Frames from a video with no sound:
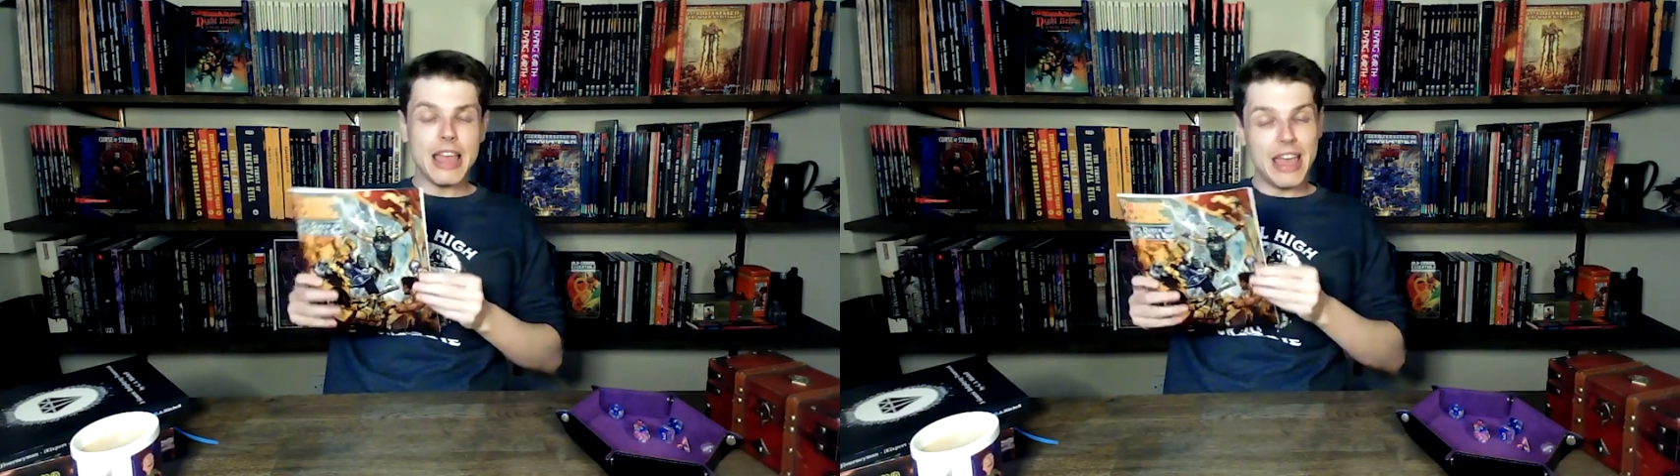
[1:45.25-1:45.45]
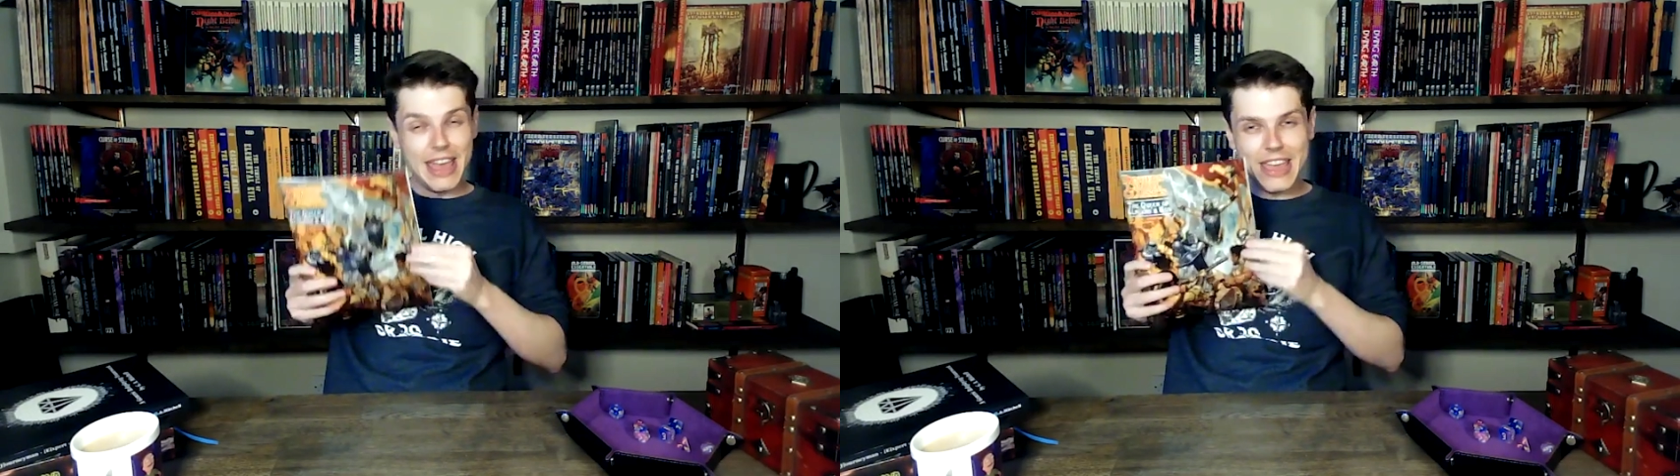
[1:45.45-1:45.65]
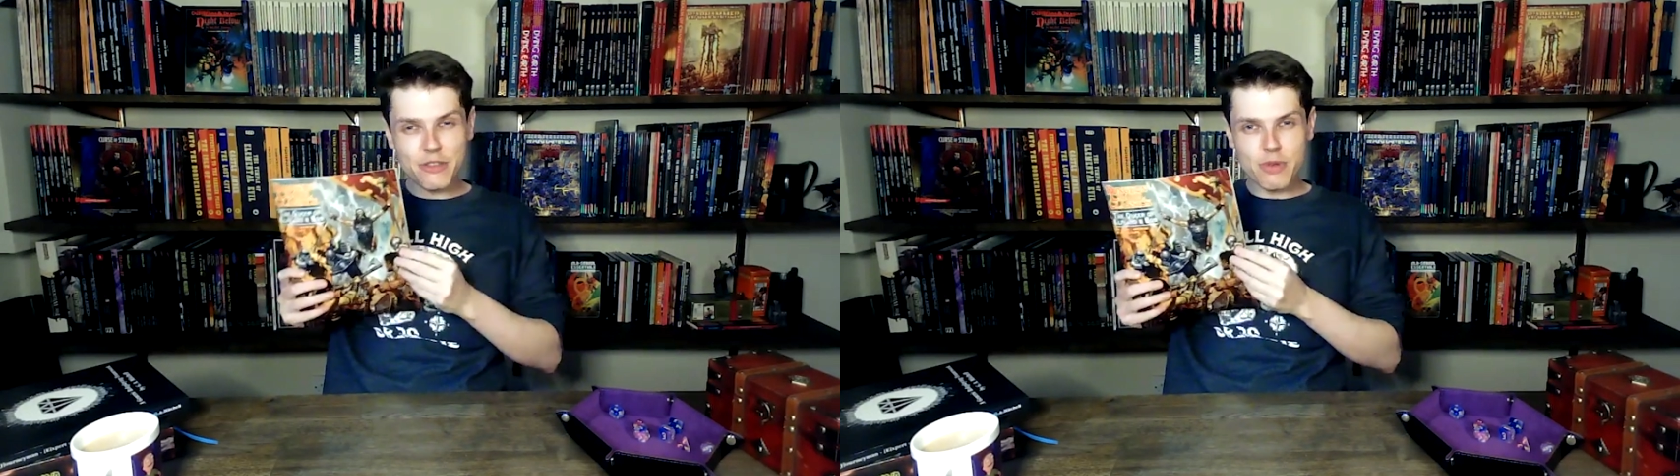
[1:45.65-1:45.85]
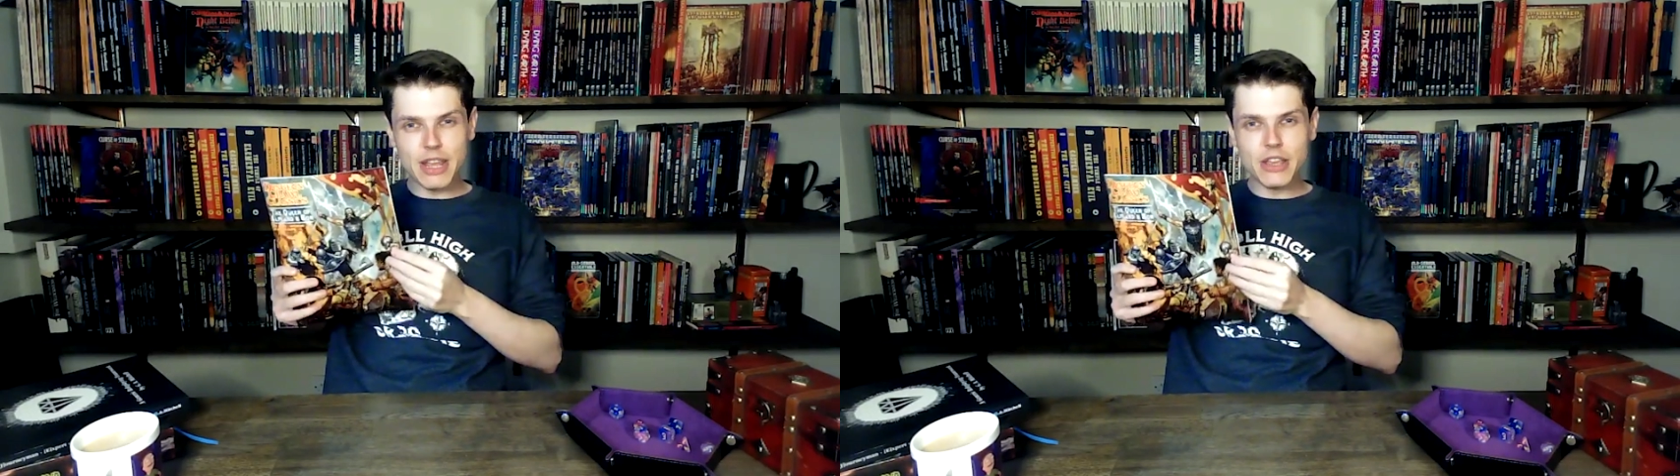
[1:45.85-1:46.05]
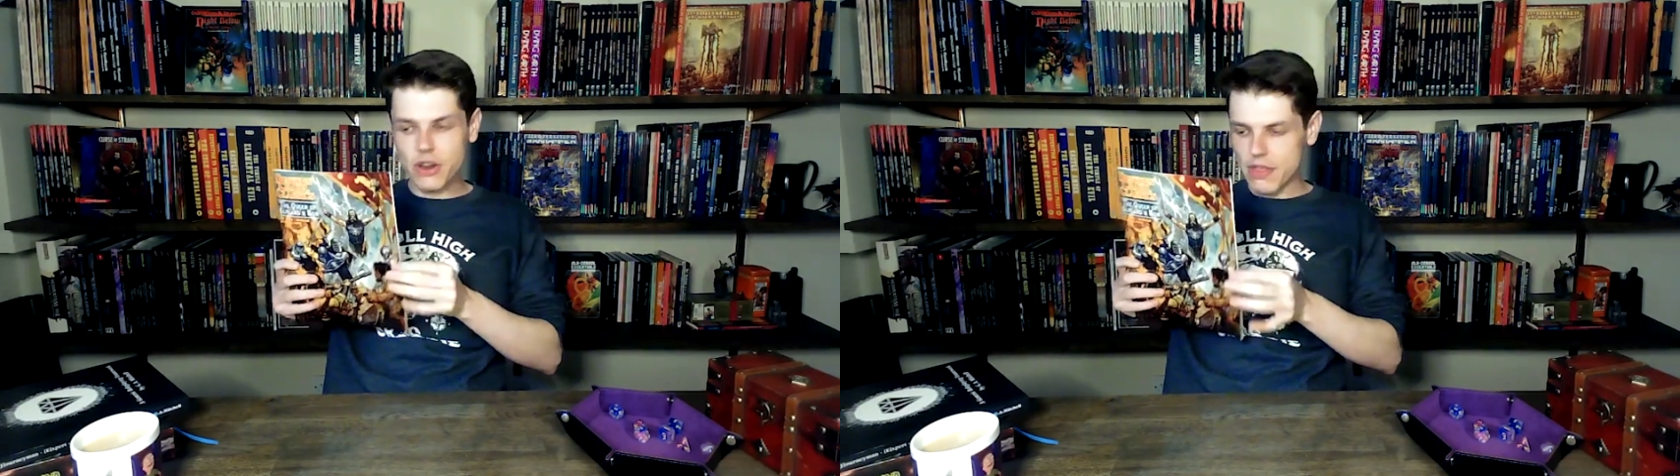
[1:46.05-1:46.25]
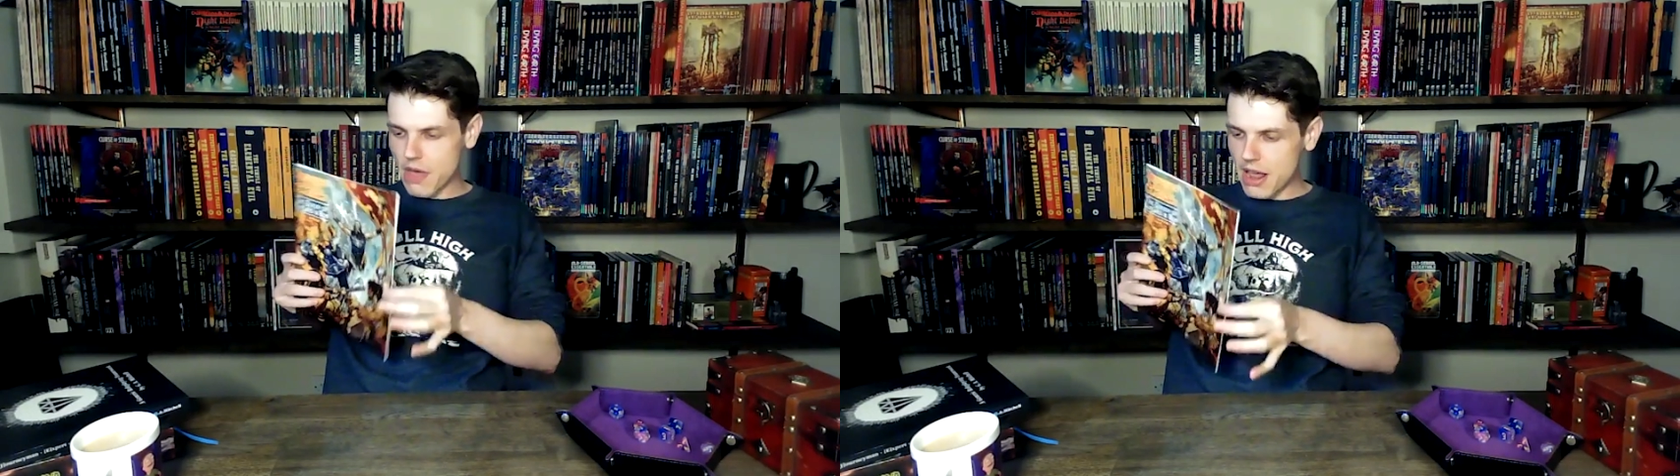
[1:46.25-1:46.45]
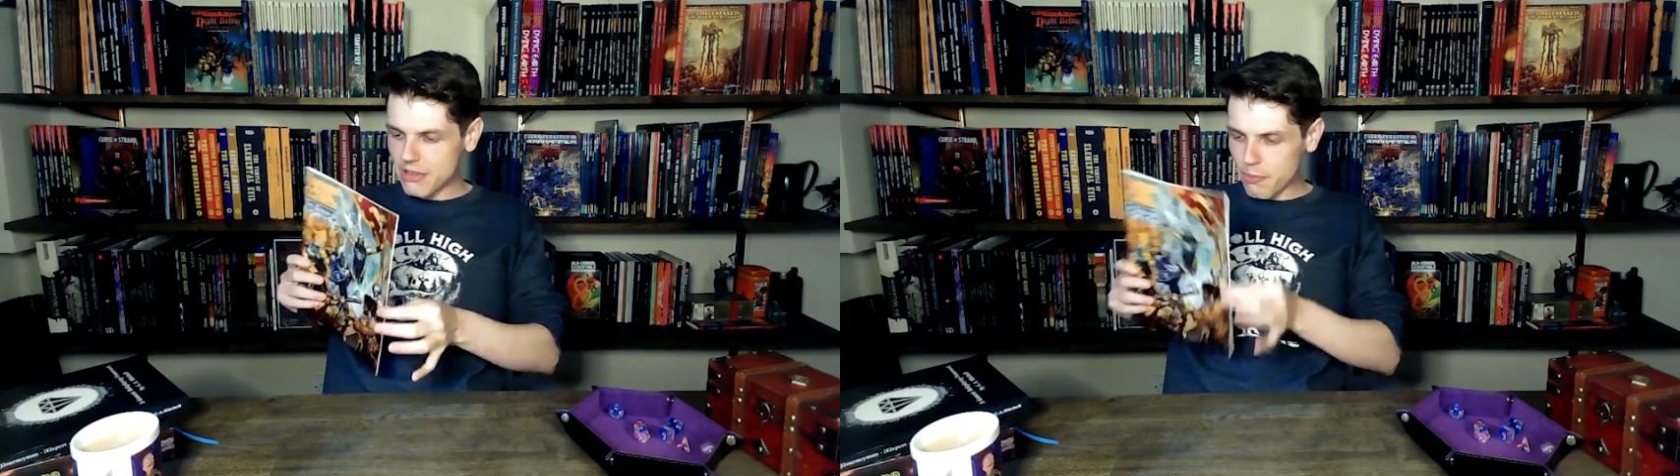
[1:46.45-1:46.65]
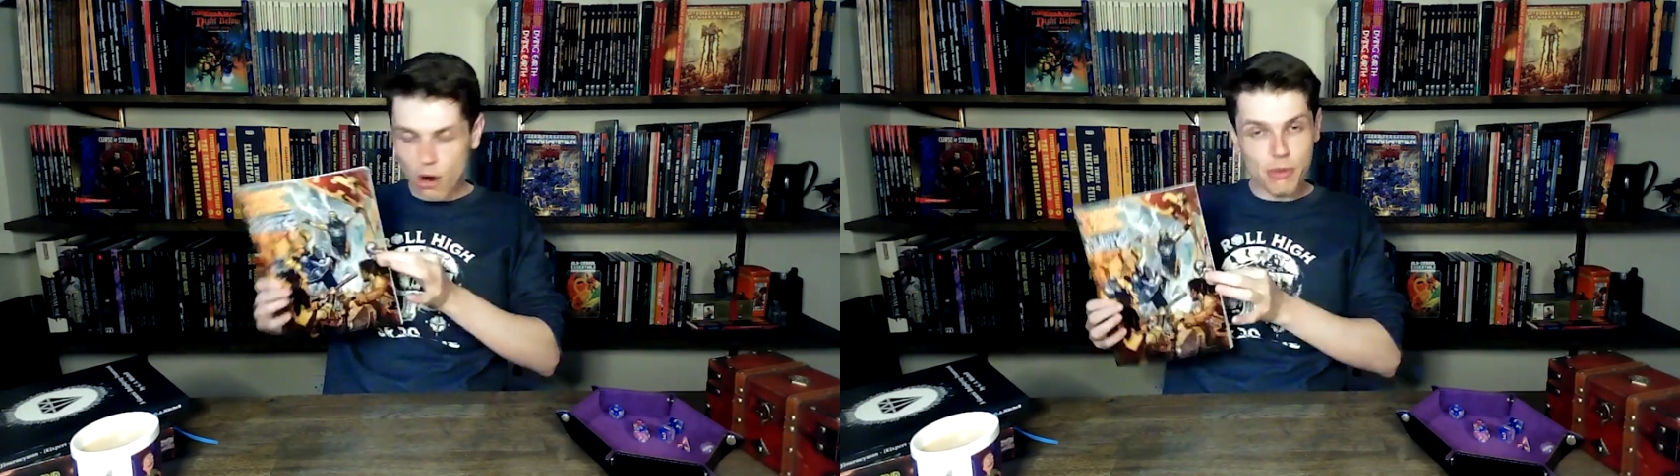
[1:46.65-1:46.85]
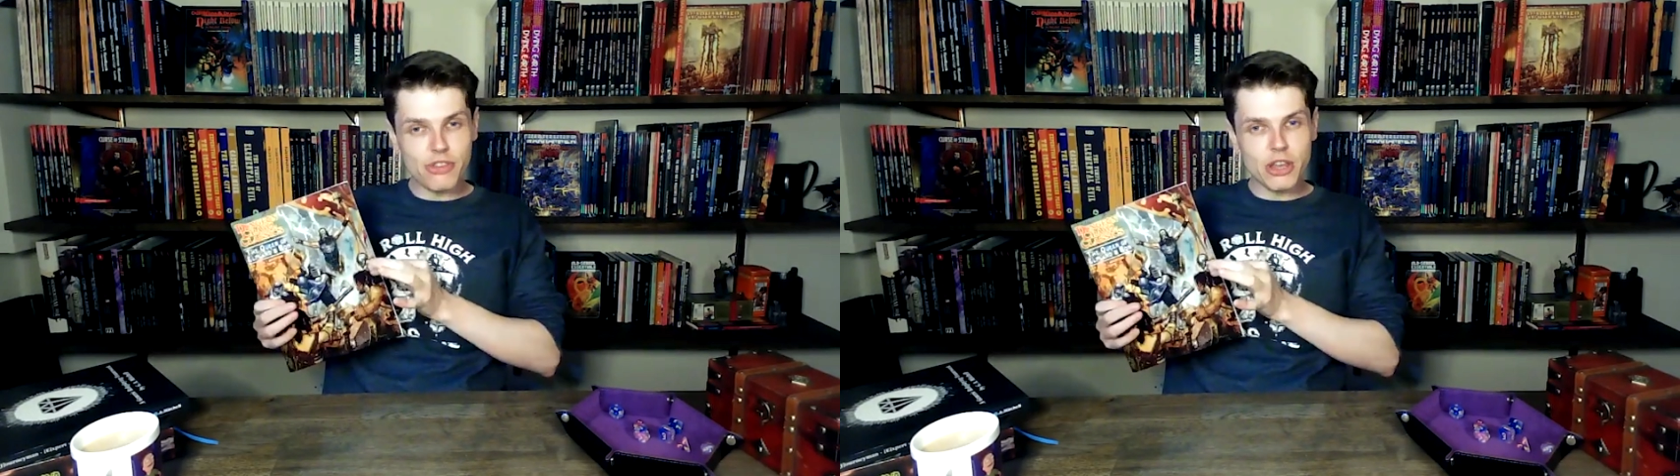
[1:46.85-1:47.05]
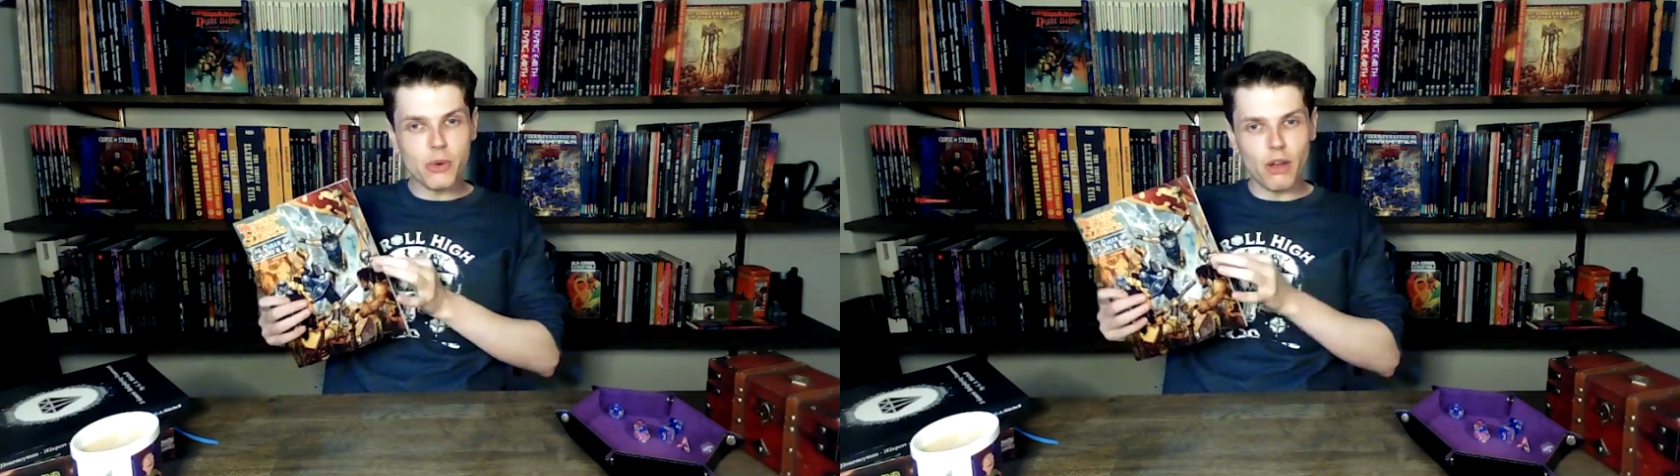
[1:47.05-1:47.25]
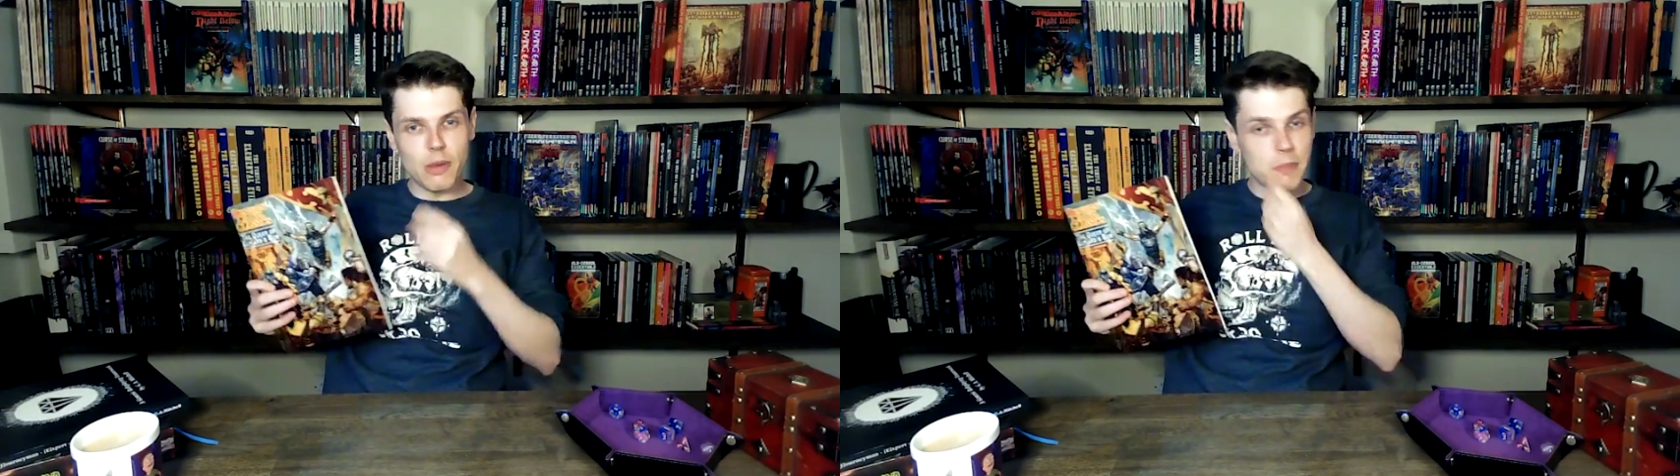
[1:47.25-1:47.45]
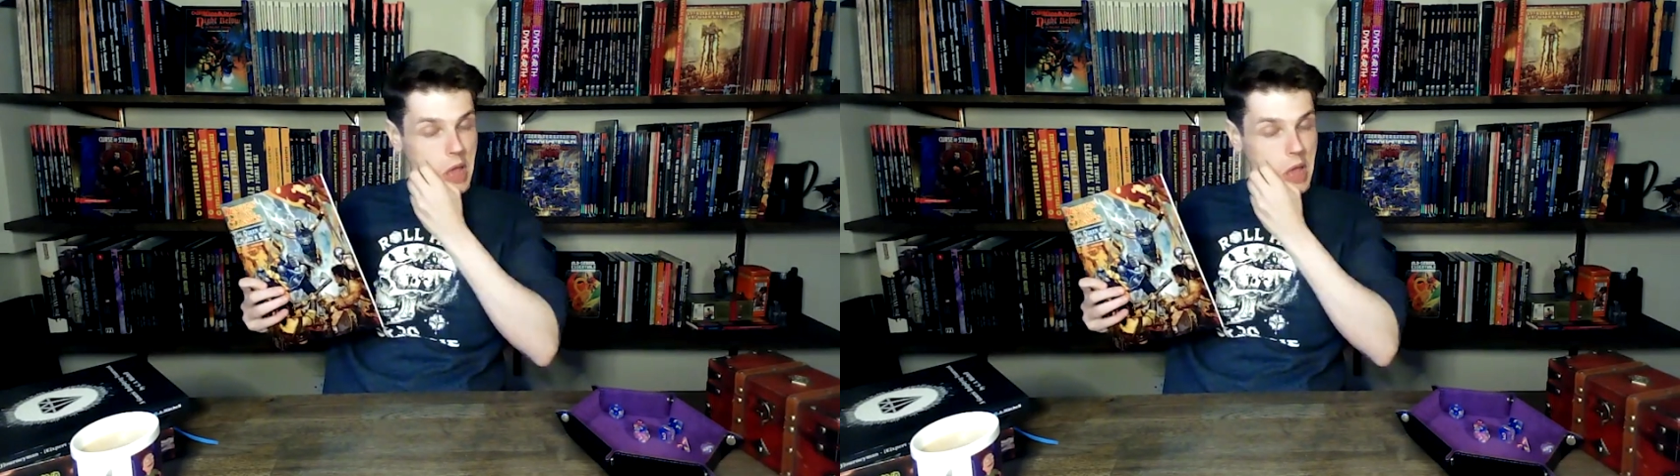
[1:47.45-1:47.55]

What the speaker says: It is really good. There is a promised sequel of it,